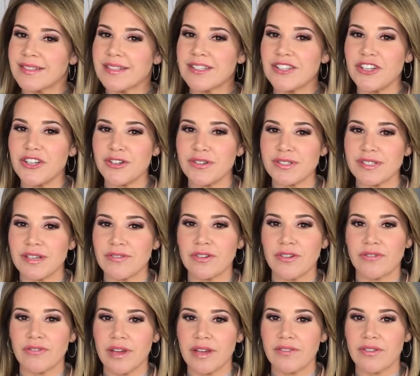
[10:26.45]
Do yourself a
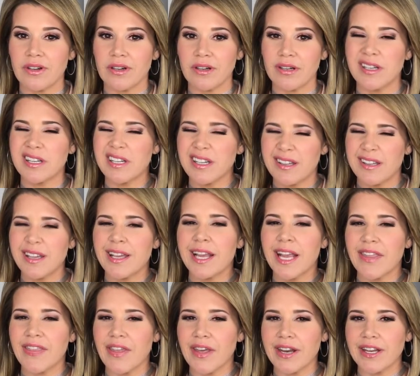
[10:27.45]
favor.
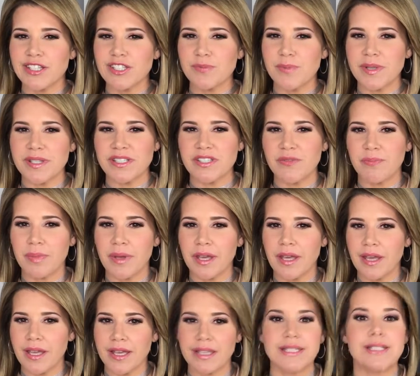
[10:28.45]
Get that expensive pink.
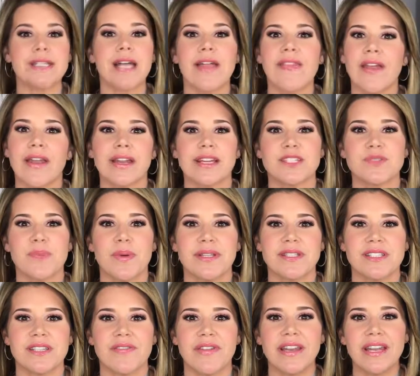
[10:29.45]
It's not that
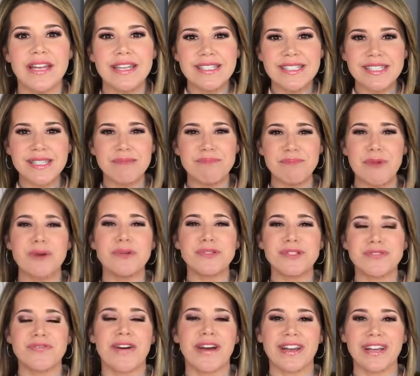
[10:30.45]
expensive and it is the
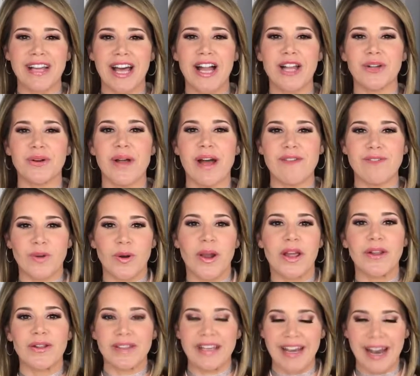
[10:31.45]
most fun color ever.
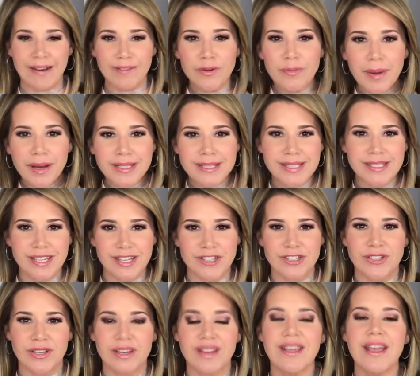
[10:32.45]
It'll get everybody's
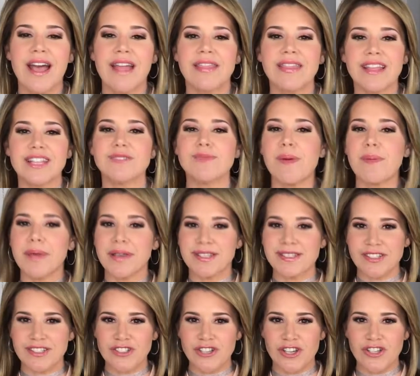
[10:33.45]
attention. That's my biggest
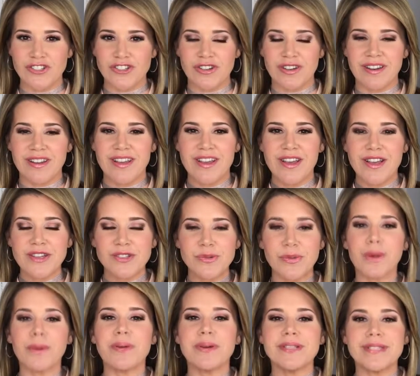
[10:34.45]
suggestion. So
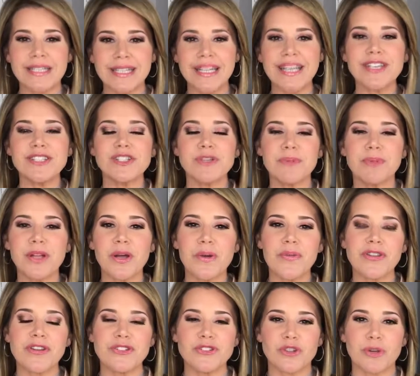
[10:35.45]
anyways, the links are below in
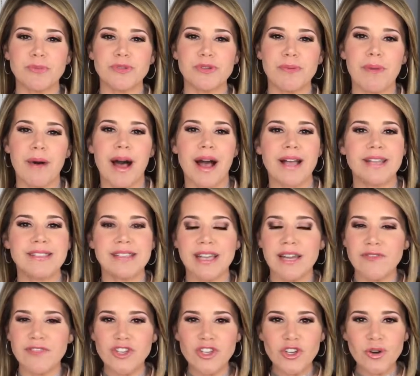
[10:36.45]
the description box, and
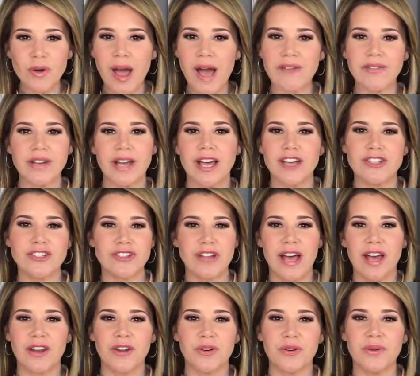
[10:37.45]
if you have an
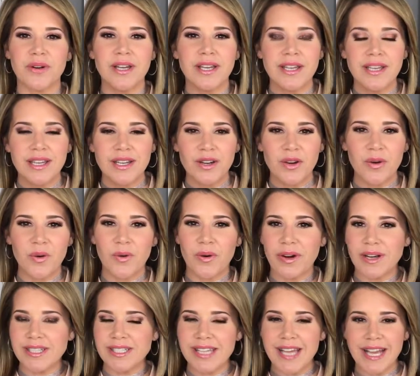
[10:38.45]
eyeshadow or
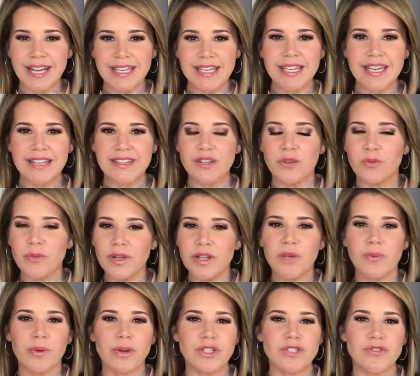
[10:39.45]
a technique that really
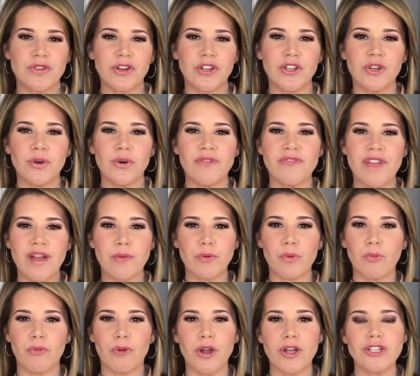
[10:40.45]
works for you, a
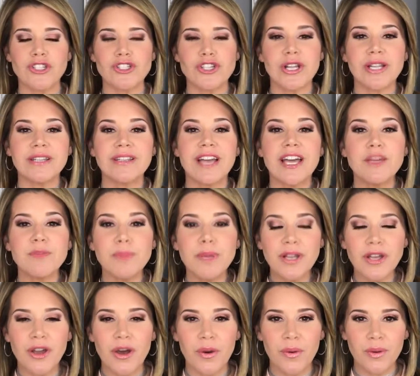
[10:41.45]
favorite brush, let me
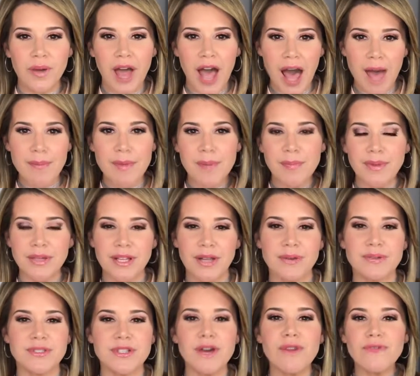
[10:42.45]
know. Comment
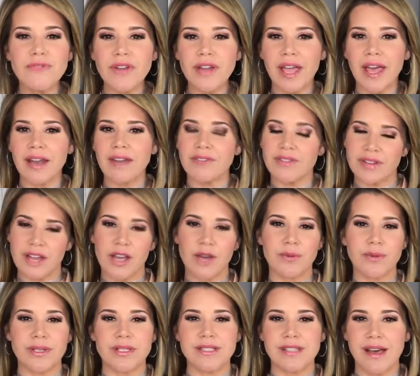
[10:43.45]
below. Don't forget, if you like
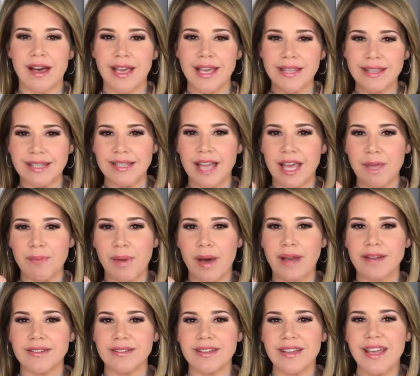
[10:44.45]
what you saw, hit the like
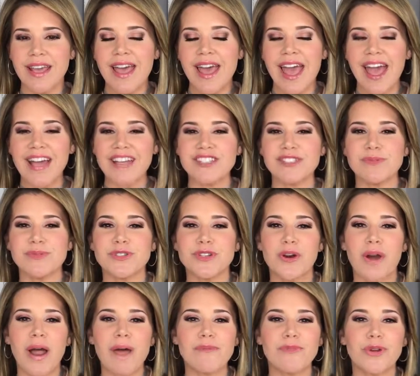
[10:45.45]
button and
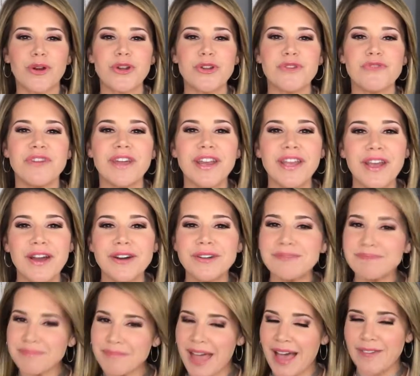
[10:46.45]
subscribe for a new
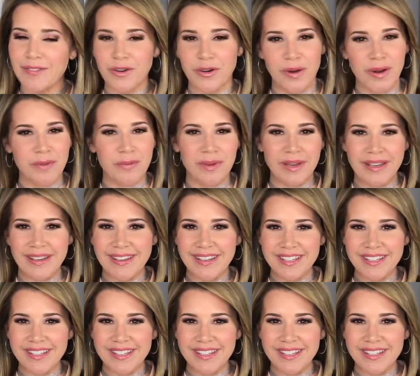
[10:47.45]
video. Have a great week.